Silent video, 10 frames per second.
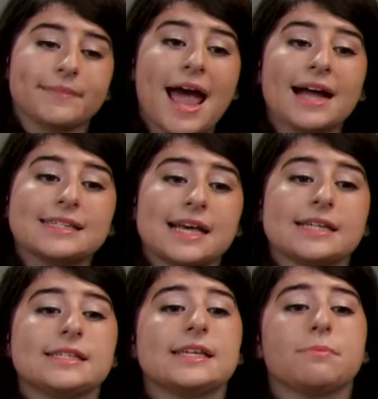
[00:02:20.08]

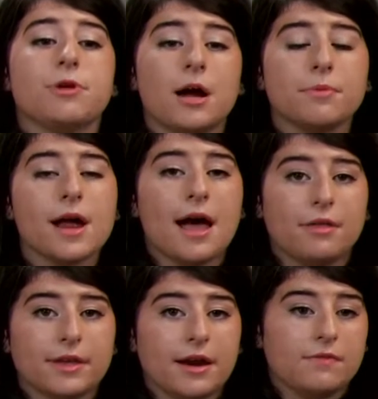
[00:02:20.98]
access to proper
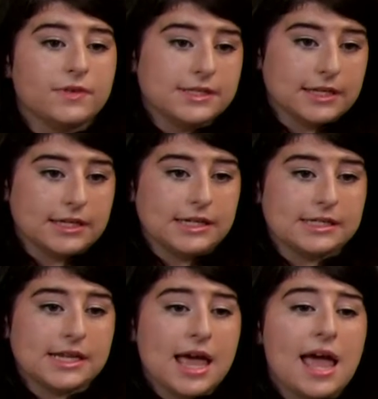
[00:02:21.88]
healthcare
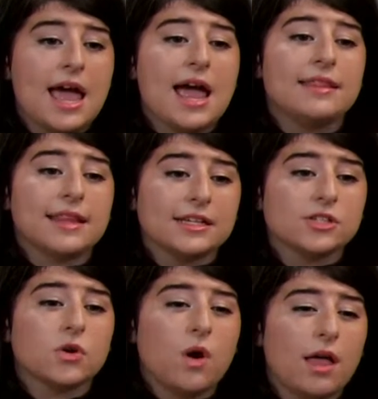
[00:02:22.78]
facilities and
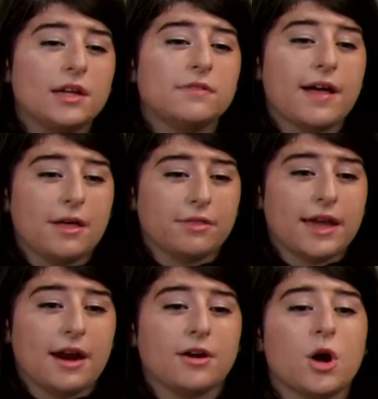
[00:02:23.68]
lesser quality of
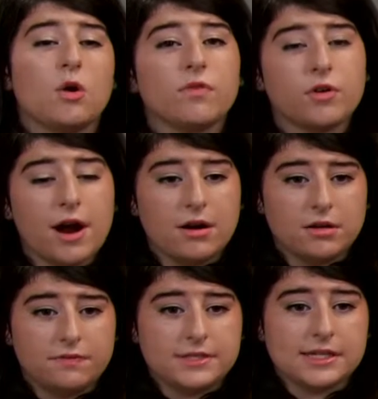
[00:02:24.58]
healthcare in
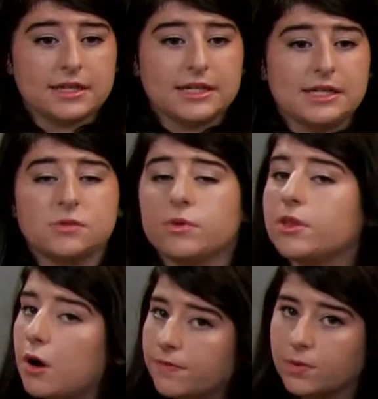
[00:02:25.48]
overcrowded facilities
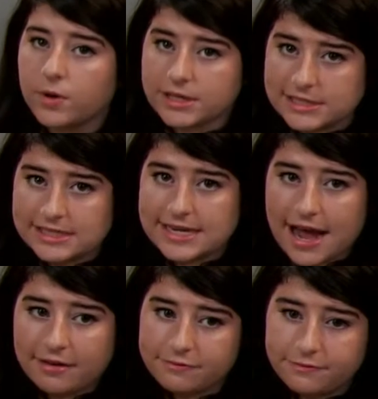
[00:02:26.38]
with overworked
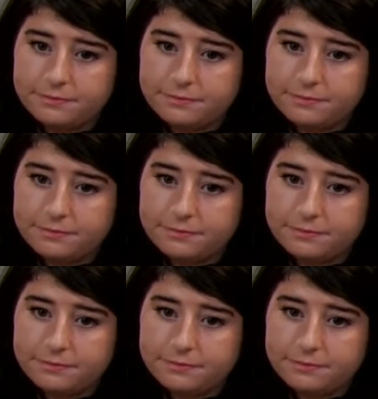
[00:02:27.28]
staff.